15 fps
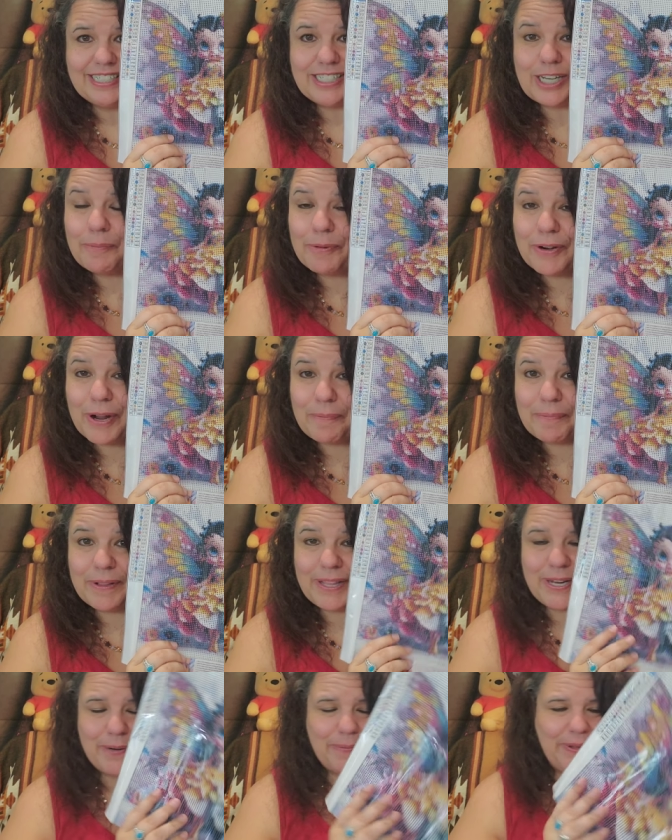Gem her up a
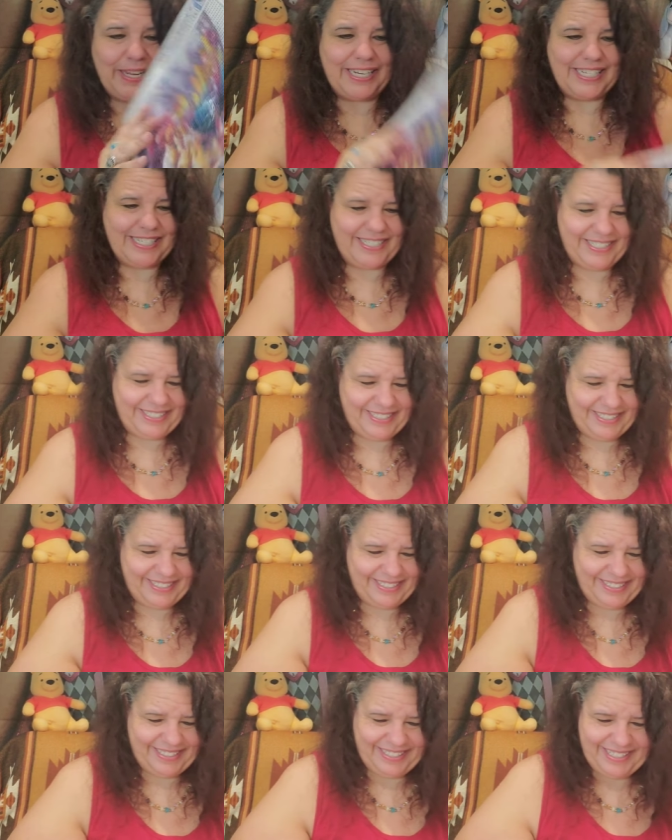little bit.
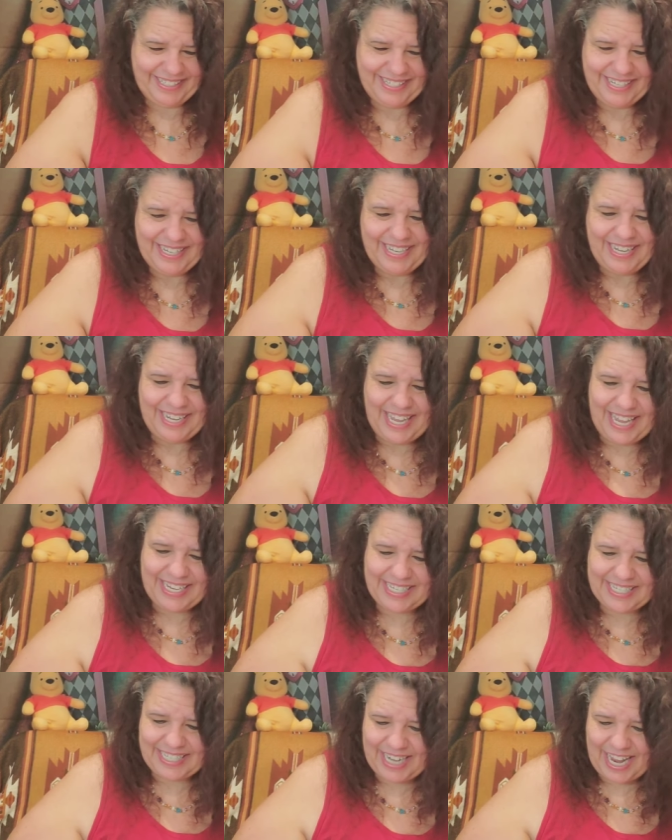
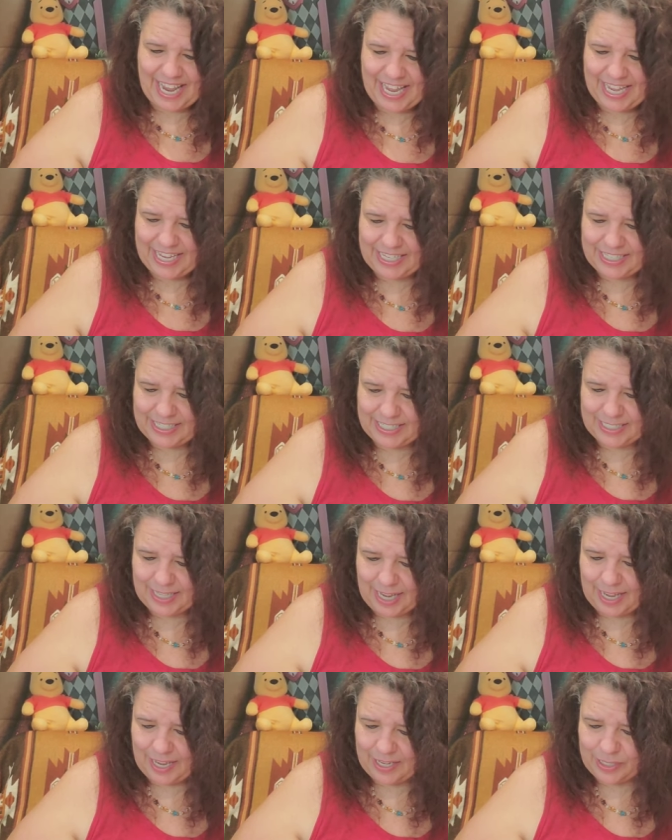Again, she has
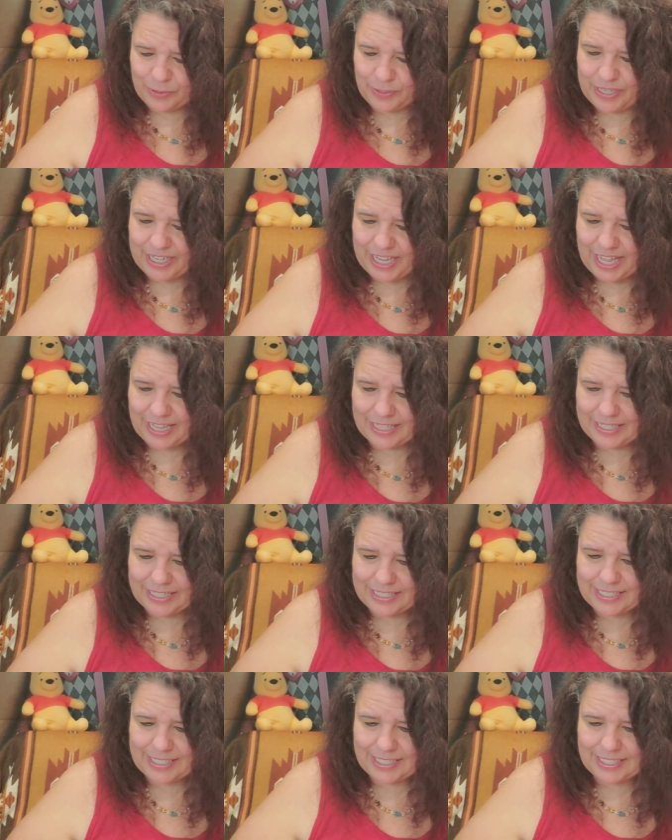20
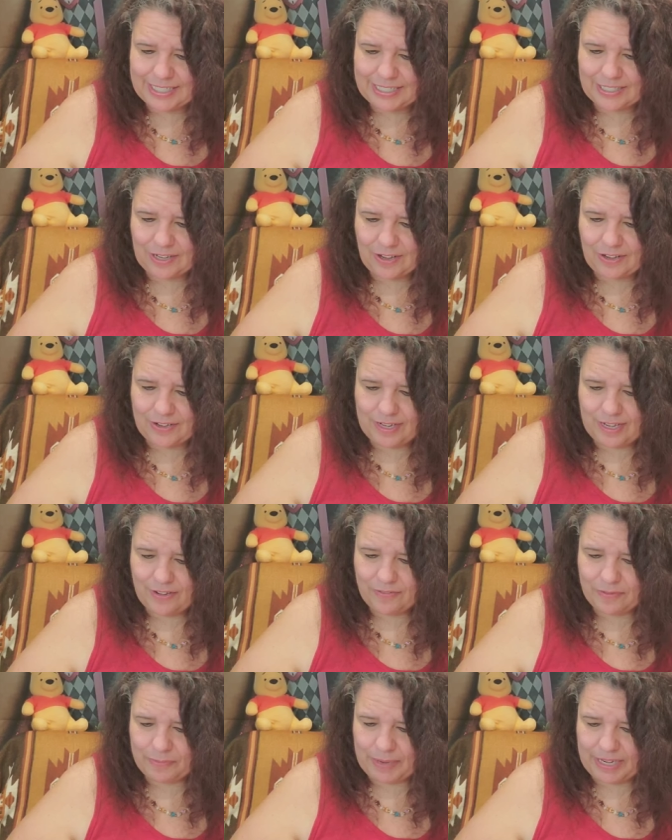colors. It is all
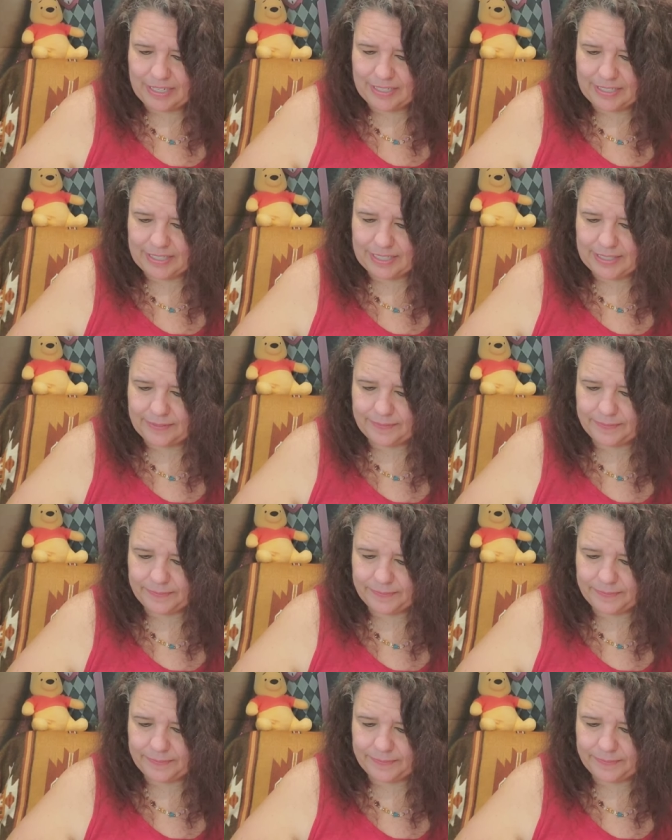alphabetical.